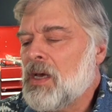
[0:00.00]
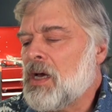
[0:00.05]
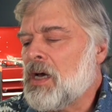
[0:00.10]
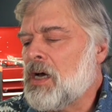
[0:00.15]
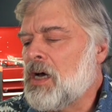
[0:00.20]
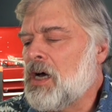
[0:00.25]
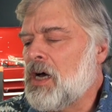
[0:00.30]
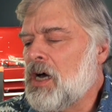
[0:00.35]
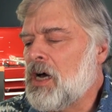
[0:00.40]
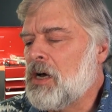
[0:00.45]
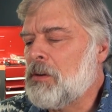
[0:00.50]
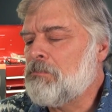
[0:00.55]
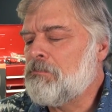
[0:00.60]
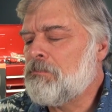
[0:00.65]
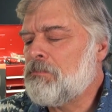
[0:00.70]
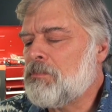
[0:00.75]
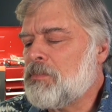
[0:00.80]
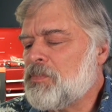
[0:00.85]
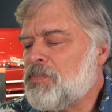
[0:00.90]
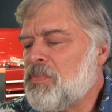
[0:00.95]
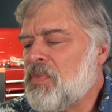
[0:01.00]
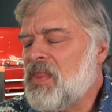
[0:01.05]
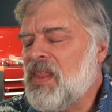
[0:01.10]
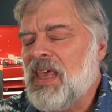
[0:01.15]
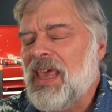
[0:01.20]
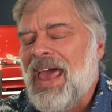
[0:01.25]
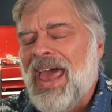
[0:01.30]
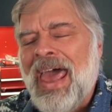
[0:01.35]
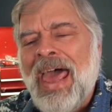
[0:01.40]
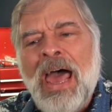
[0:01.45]
Um,
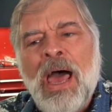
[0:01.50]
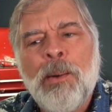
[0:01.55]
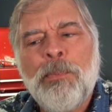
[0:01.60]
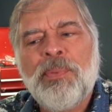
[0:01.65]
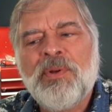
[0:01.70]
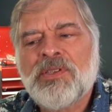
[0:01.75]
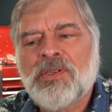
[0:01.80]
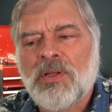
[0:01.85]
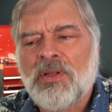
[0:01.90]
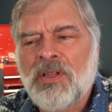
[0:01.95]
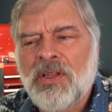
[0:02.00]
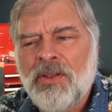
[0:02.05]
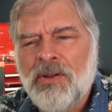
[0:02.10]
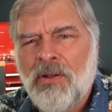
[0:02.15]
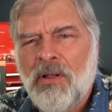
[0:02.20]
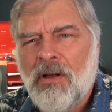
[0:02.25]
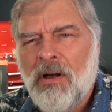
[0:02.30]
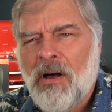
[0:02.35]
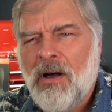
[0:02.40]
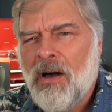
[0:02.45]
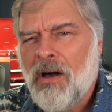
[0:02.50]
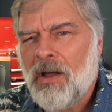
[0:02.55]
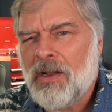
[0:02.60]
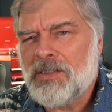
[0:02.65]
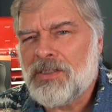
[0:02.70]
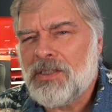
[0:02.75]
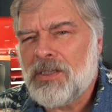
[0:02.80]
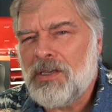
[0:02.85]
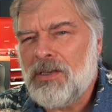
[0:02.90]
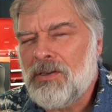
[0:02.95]
the app is a little
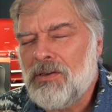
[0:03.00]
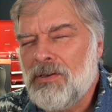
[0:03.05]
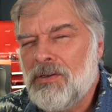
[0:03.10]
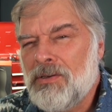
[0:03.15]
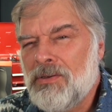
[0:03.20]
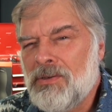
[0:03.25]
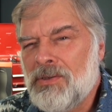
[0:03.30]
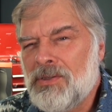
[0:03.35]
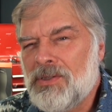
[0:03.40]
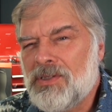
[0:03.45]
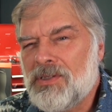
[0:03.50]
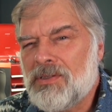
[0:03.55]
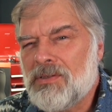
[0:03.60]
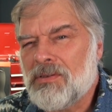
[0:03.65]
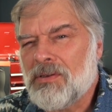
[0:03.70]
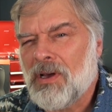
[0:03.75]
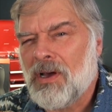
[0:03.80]
odd to use.